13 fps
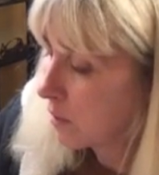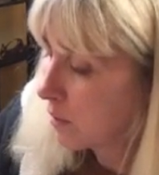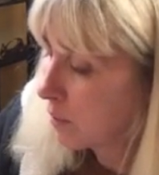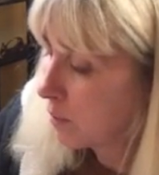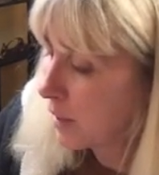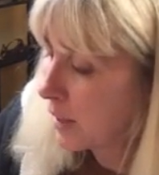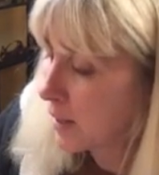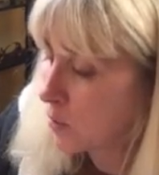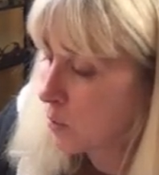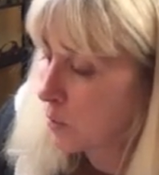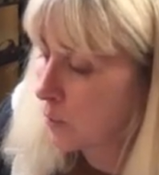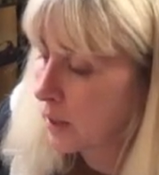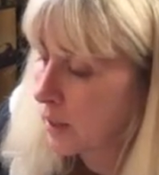because we're
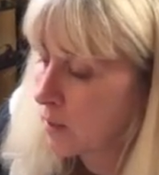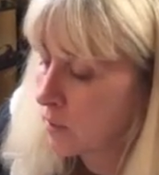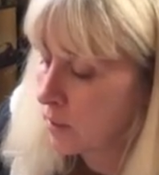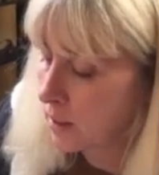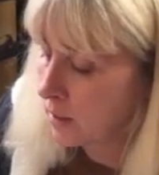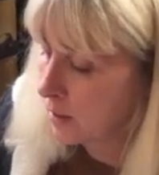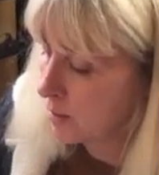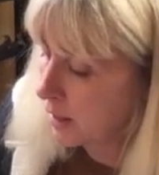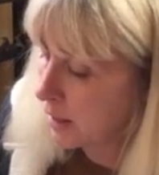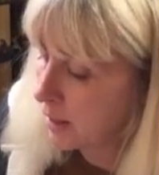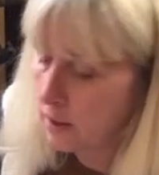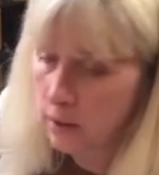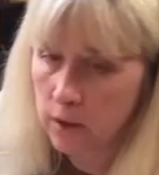working with a limited
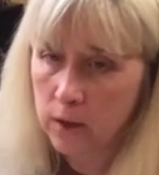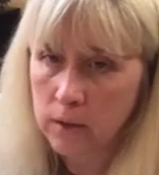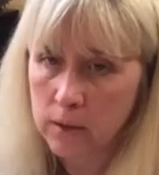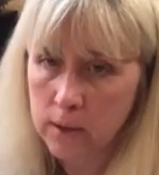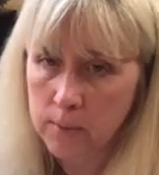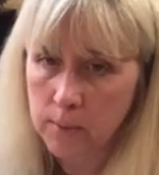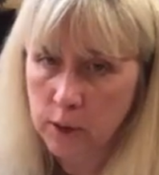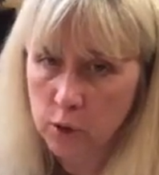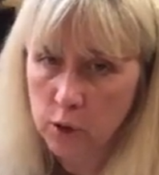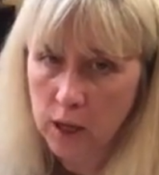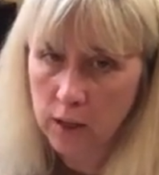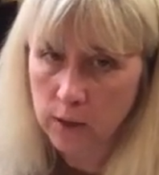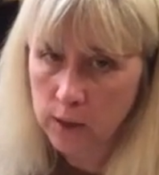color, special
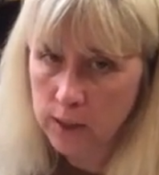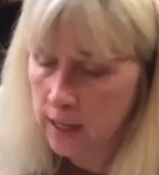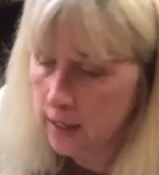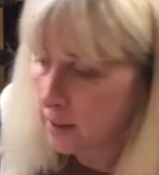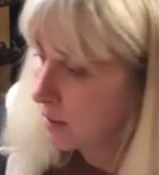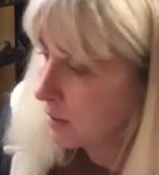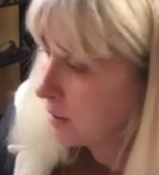color set.